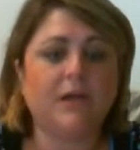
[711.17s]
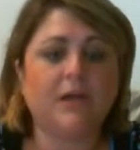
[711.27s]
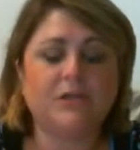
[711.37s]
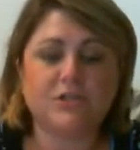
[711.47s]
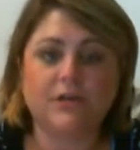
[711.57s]

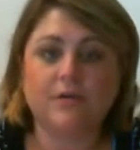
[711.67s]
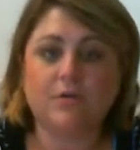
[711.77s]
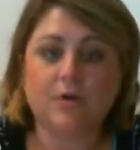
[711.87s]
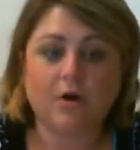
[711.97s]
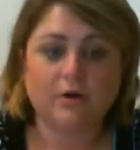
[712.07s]

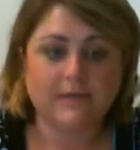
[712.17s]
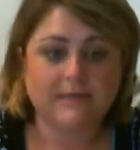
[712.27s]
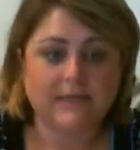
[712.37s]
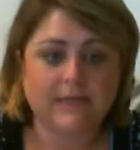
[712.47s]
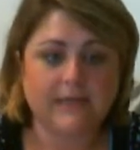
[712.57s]
congenital heart
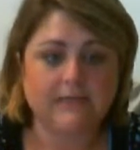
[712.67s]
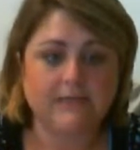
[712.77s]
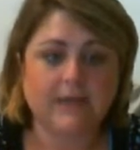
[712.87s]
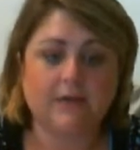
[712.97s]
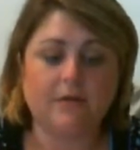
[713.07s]

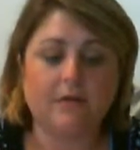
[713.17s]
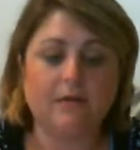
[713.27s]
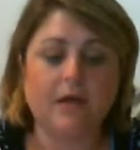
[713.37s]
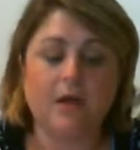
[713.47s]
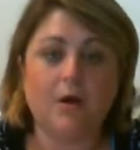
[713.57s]
disease, and
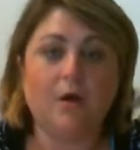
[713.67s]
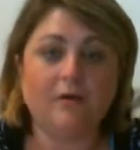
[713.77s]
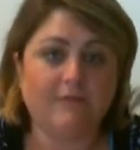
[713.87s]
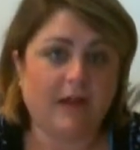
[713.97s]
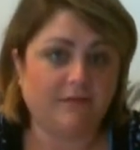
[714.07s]

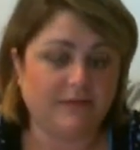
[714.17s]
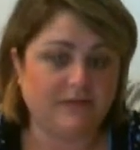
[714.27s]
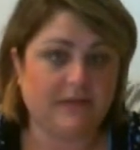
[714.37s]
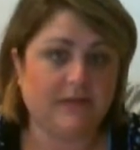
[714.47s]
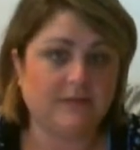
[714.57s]
heart valve
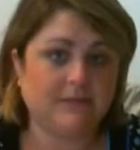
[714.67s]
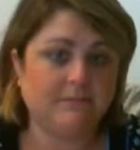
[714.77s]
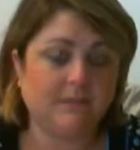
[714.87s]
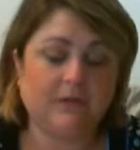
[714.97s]
disease.